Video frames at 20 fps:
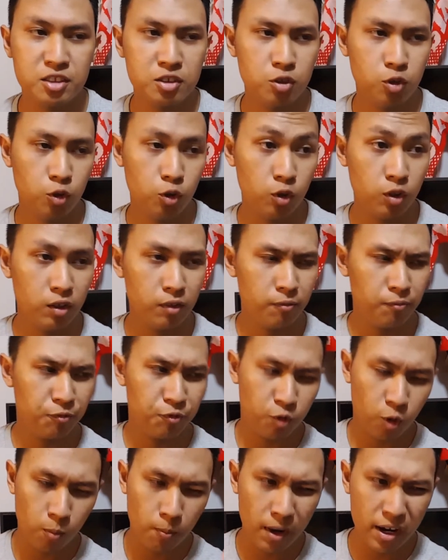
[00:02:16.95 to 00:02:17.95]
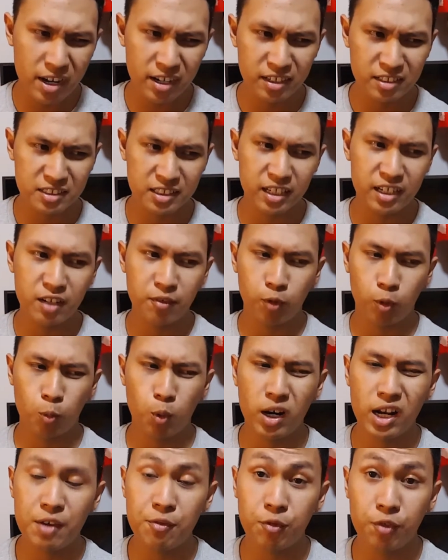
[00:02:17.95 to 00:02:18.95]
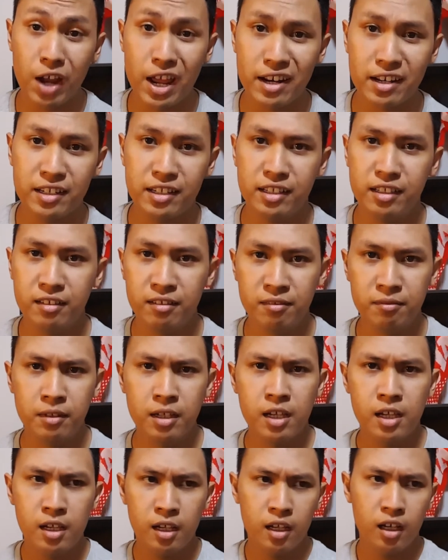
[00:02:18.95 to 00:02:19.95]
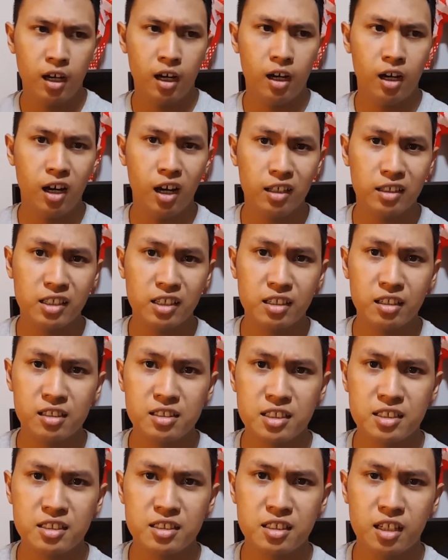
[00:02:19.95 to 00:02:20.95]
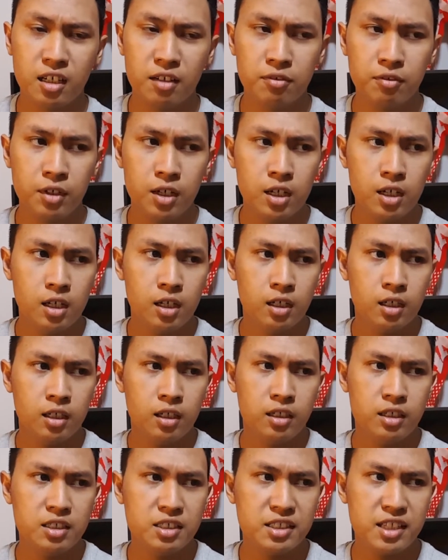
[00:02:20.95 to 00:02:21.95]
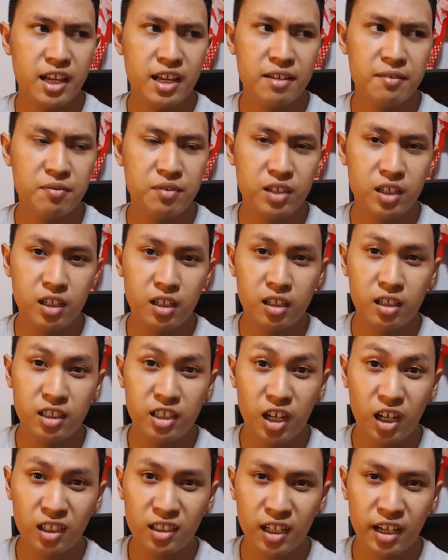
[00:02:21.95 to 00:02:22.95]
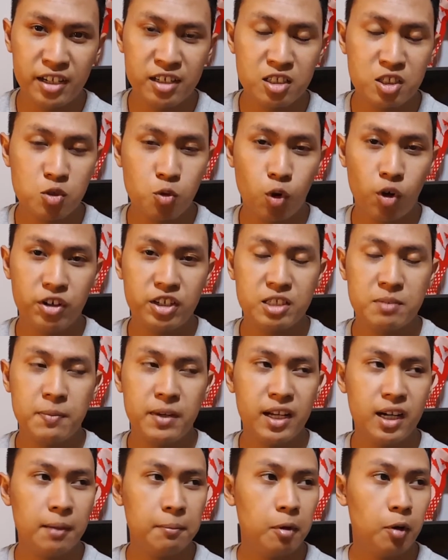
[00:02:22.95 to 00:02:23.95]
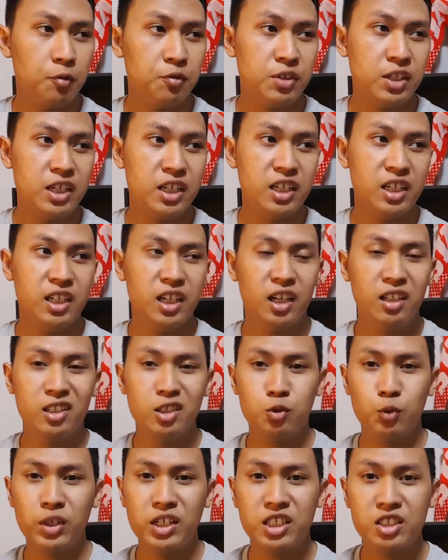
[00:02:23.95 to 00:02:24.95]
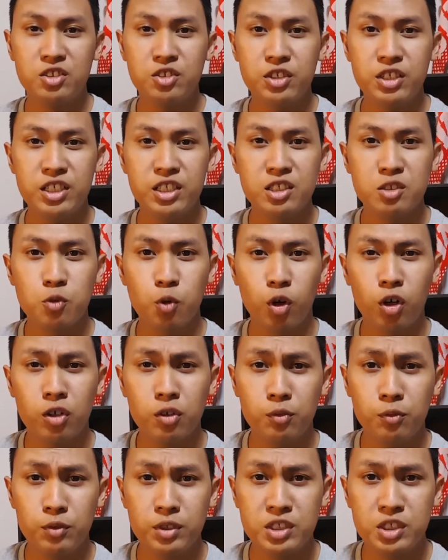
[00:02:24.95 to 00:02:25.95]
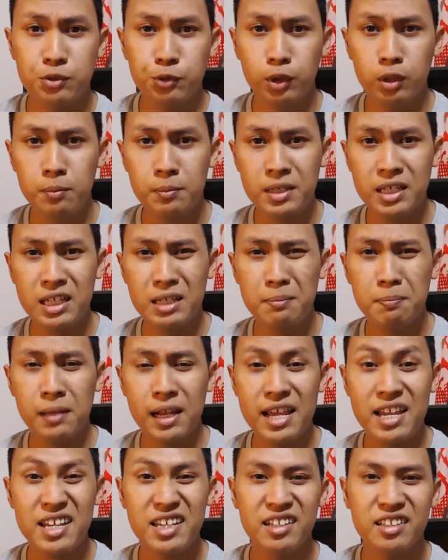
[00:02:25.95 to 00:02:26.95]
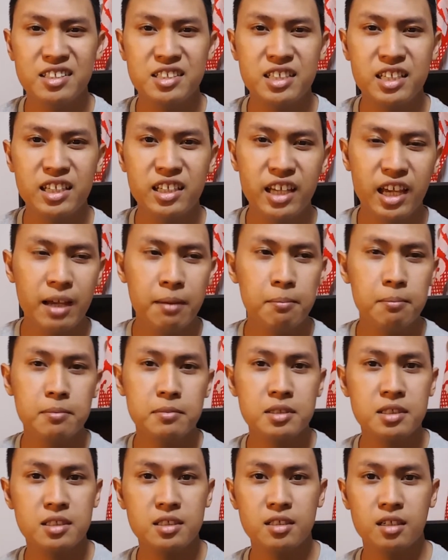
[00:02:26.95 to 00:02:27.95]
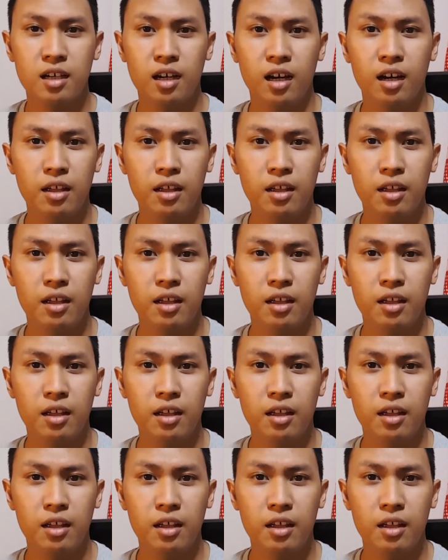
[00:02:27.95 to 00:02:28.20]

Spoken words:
So from my understanding, from what I've read in articles and stuff, is that the Young Lions squad is made up of the under-23 squad, which it will be playing in the SEA Games